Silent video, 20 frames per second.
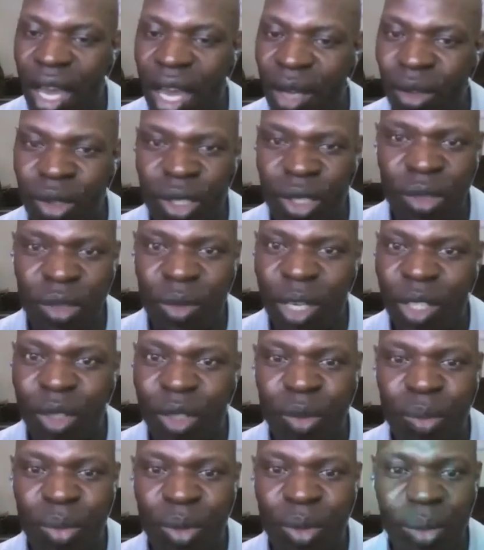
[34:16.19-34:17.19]
I do not
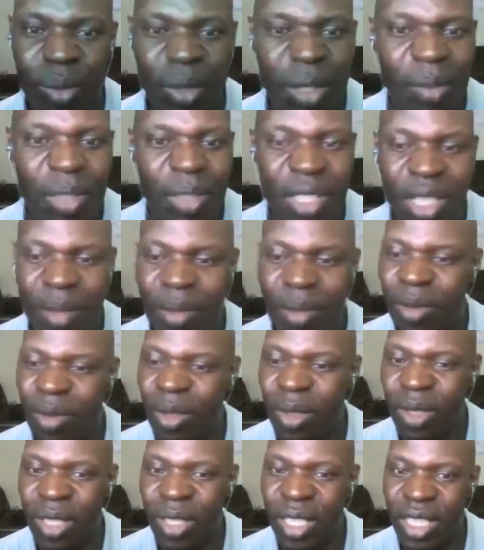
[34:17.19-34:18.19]
want to put maybe some of
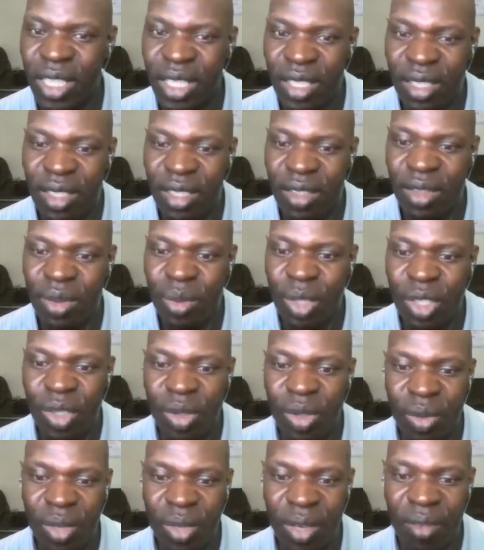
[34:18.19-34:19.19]
those ladies in
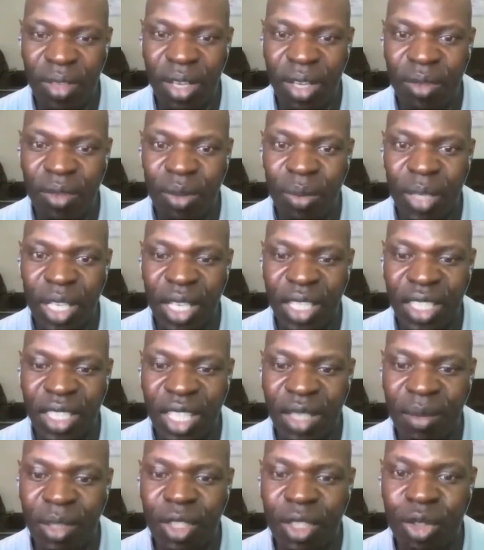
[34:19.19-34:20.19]
situations where they have to make a
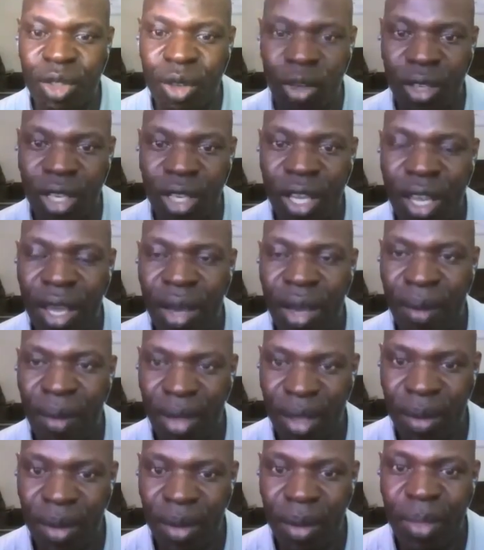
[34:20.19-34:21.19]
judgment call
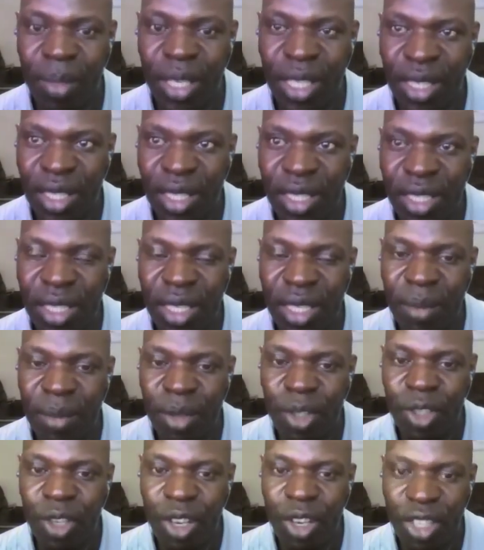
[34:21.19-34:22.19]
whether we are playing this game
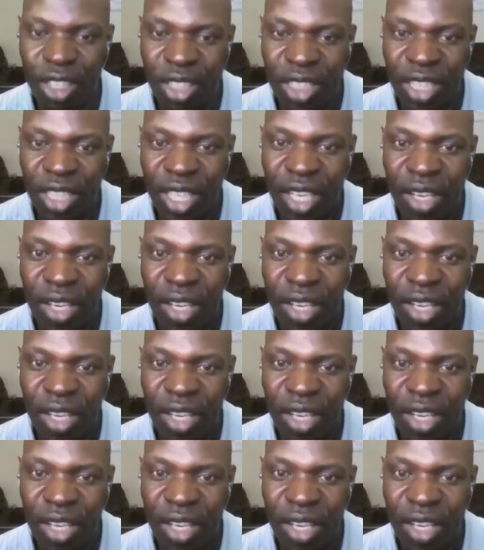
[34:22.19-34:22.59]
or not